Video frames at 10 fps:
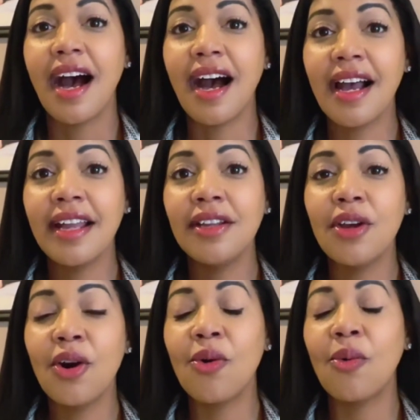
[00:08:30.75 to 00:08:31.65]
I
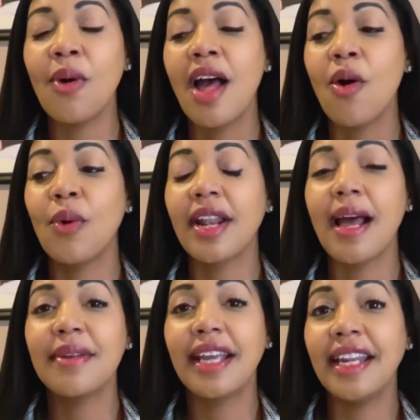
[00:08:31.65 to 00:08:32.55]
know when
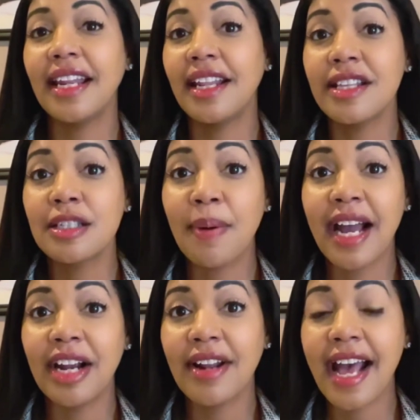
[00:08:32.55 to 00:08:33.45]
I'm getting an
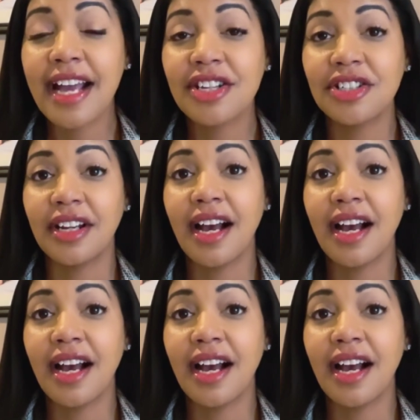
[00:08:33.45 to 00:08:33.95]
inspired action.